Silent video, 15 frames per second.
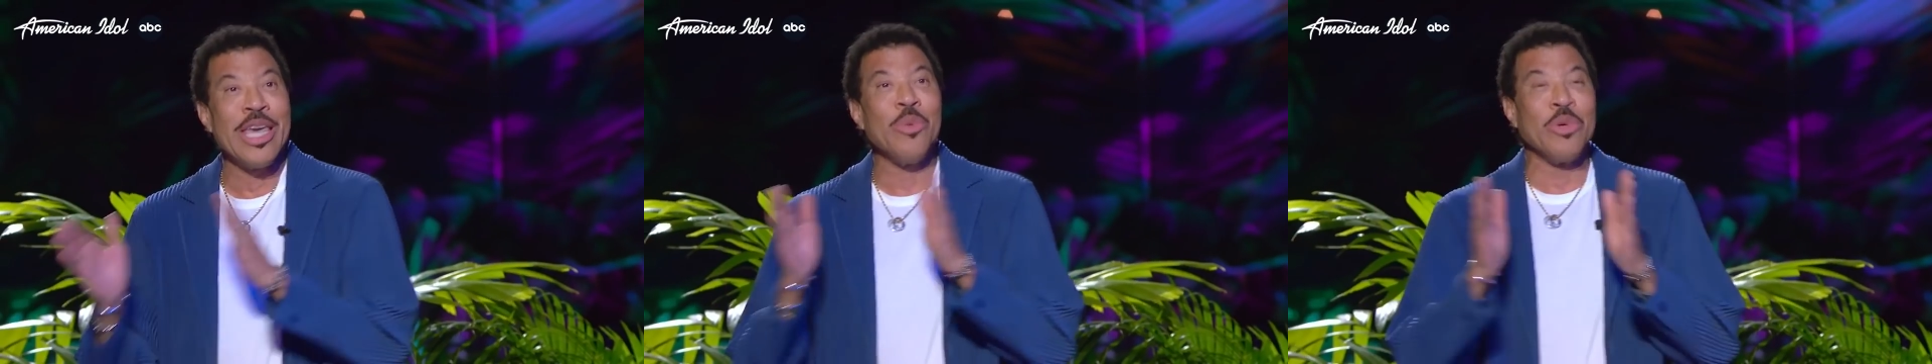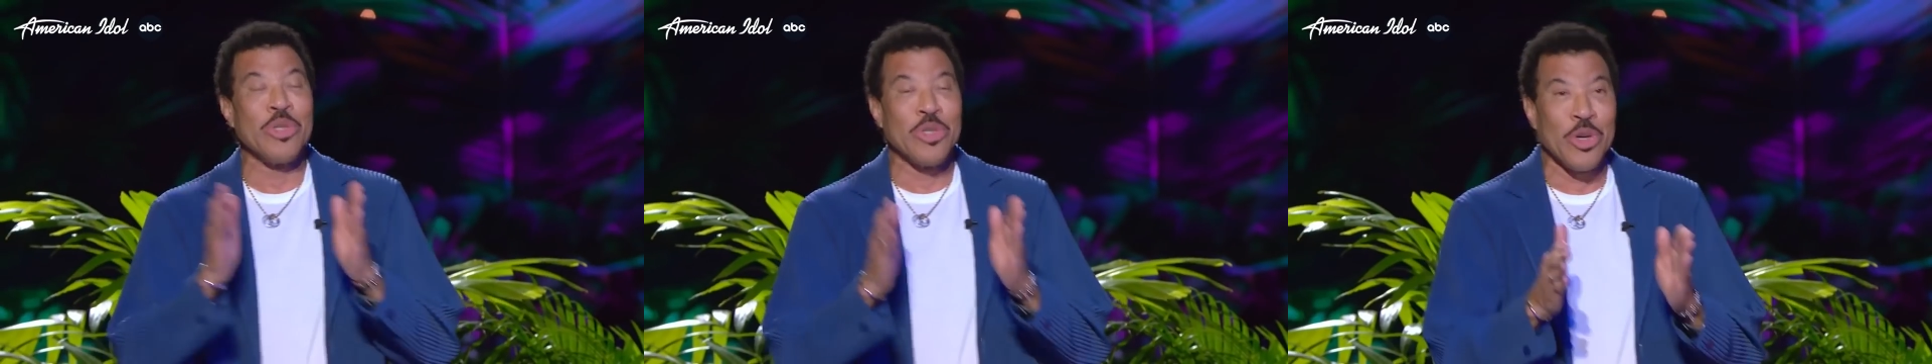
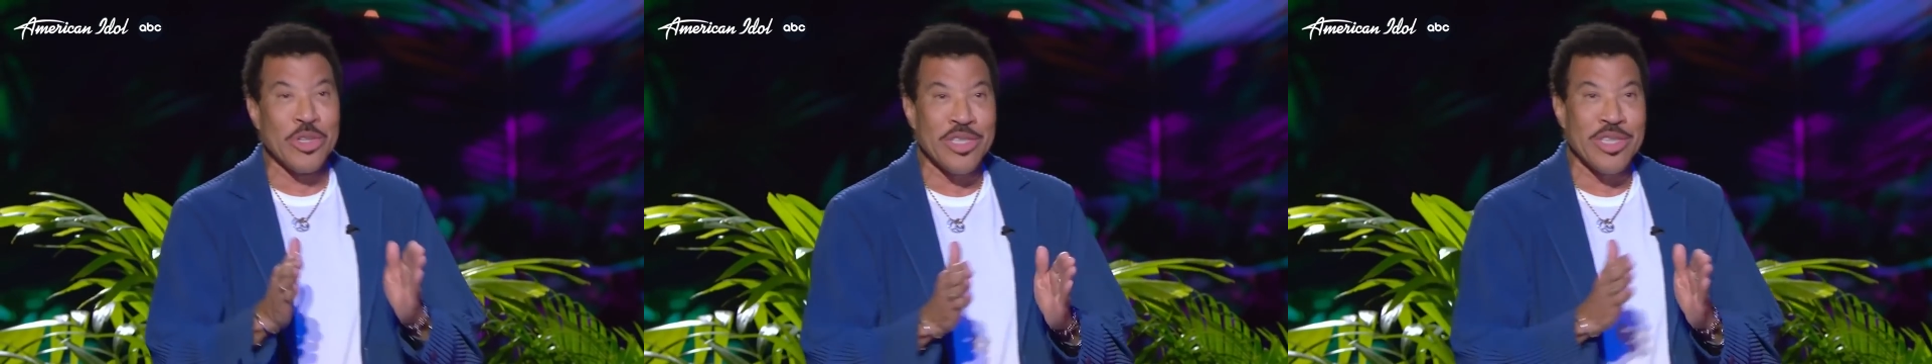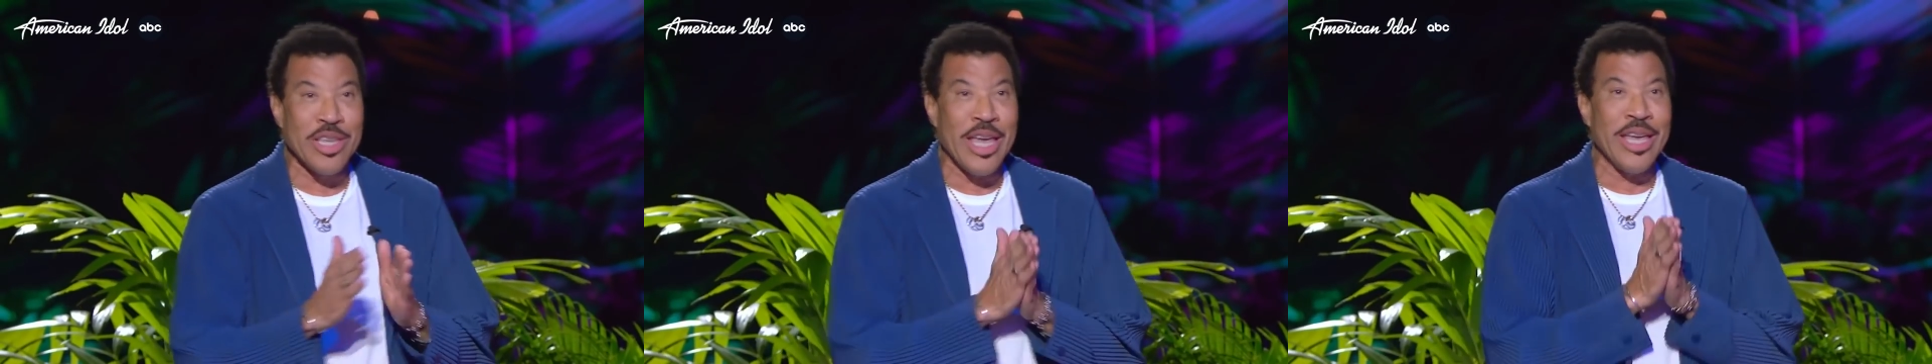He was
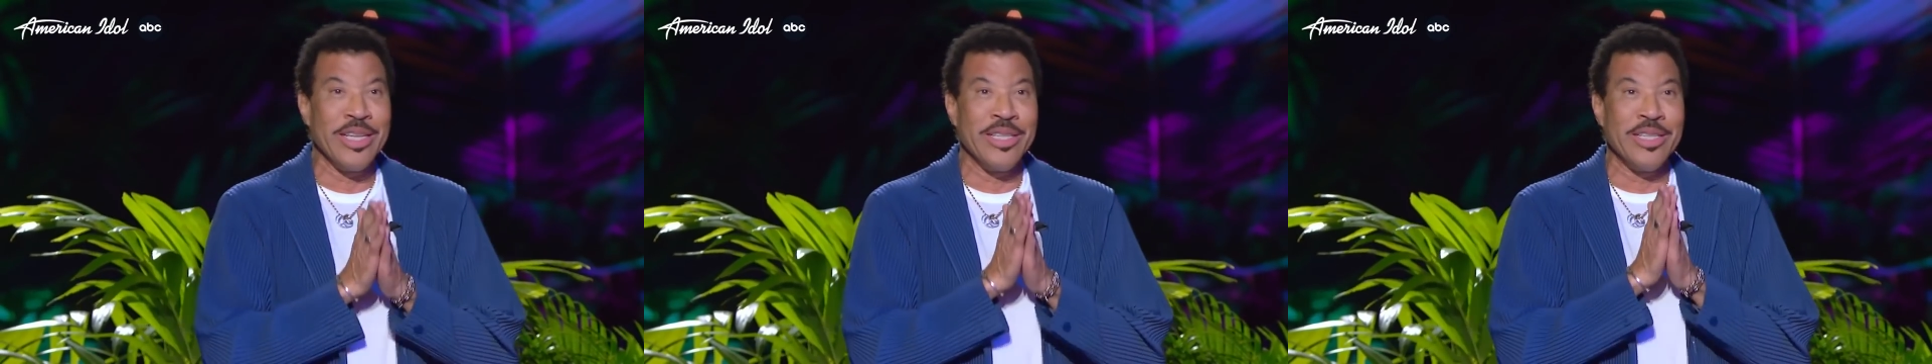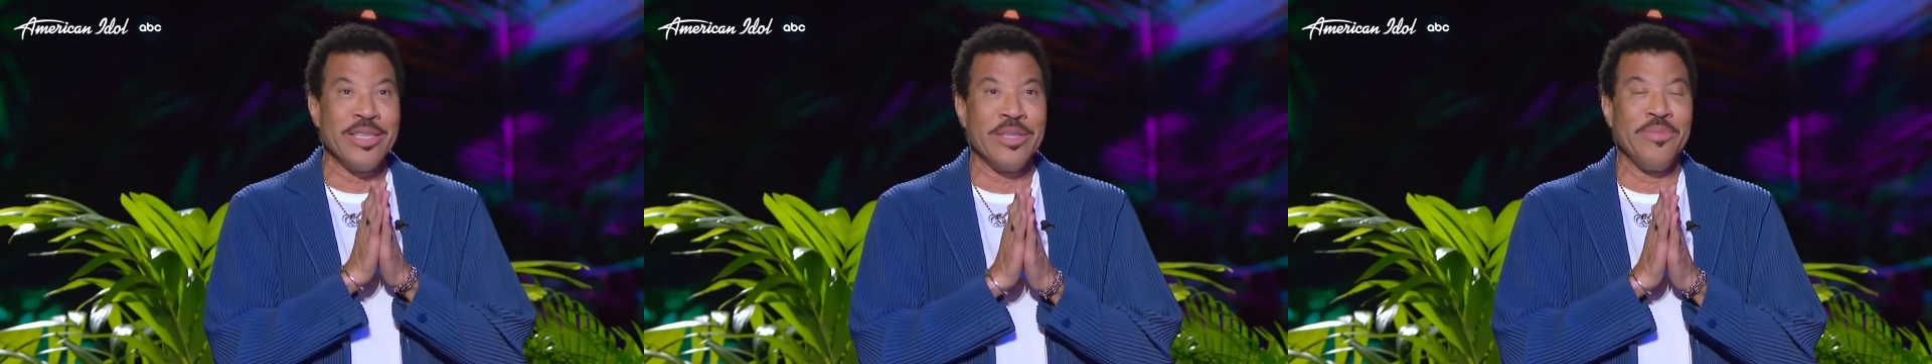on
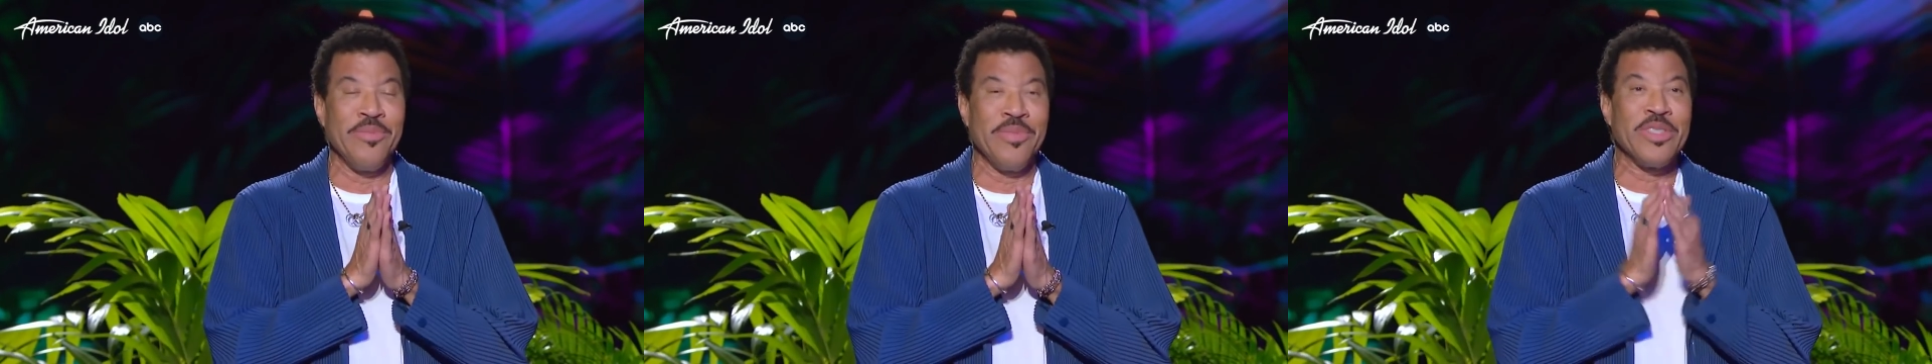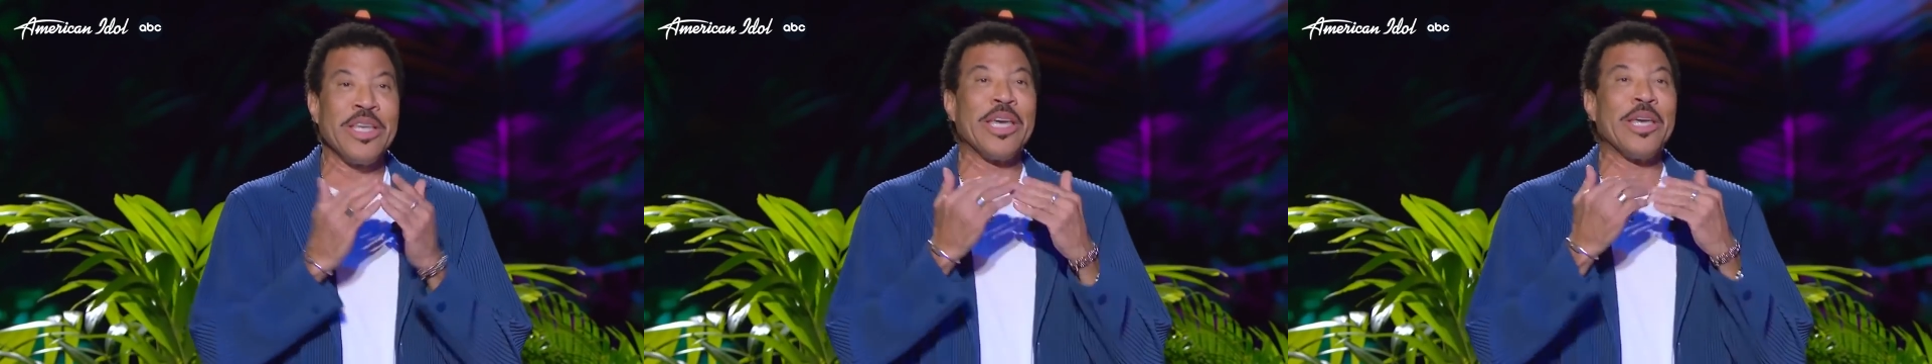stage
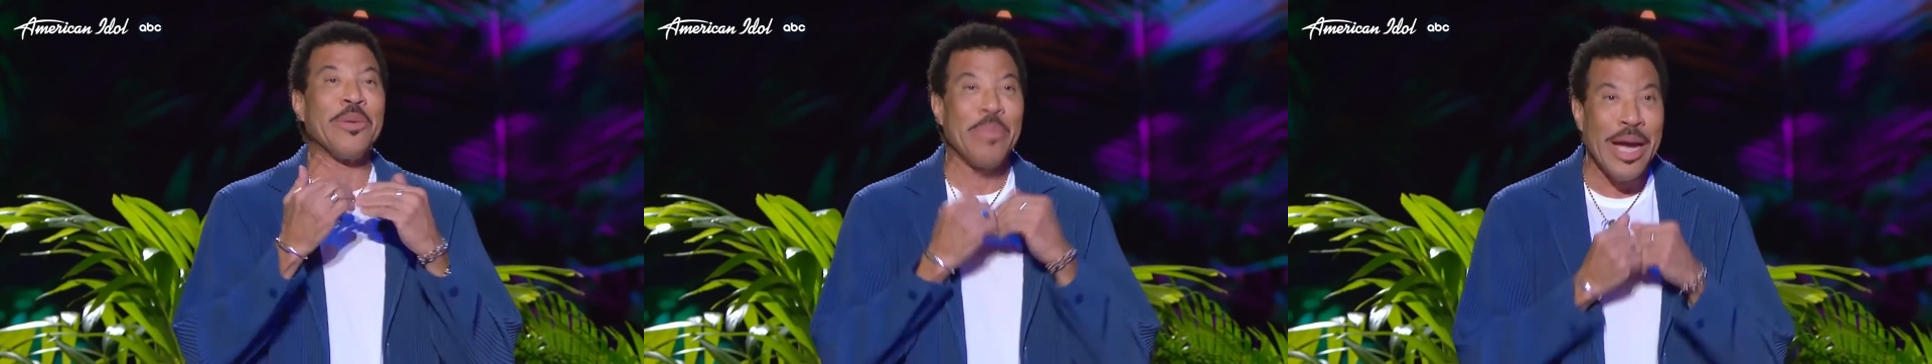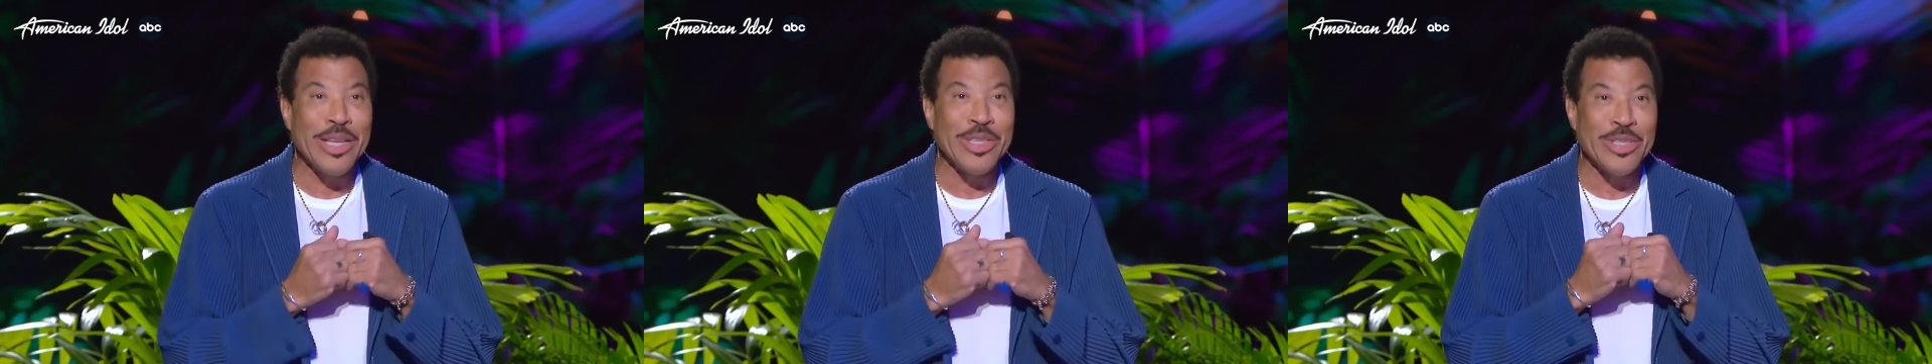
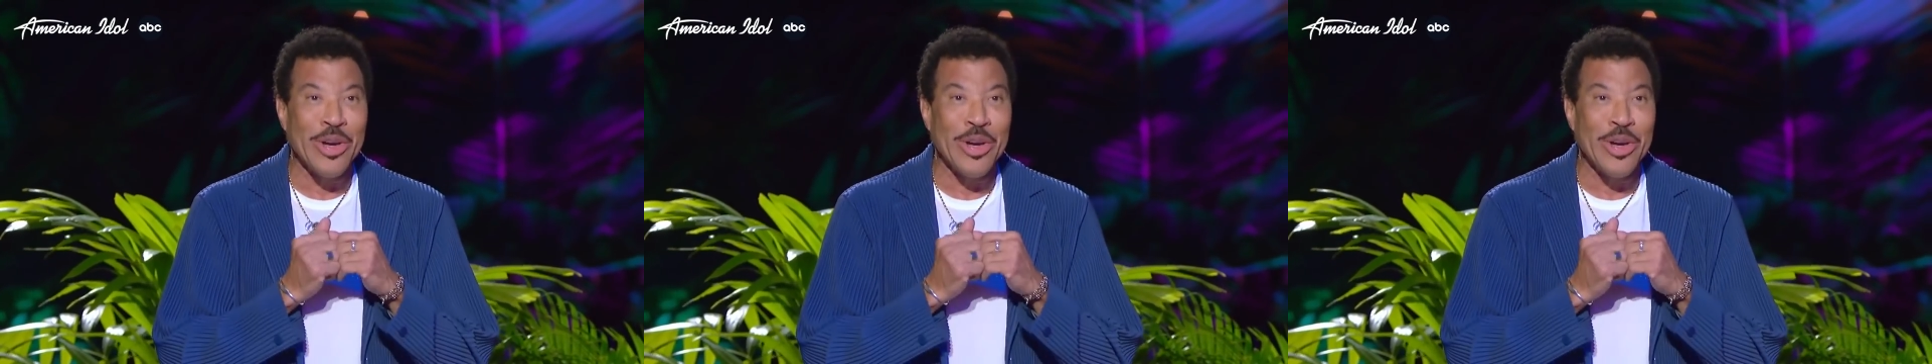singing my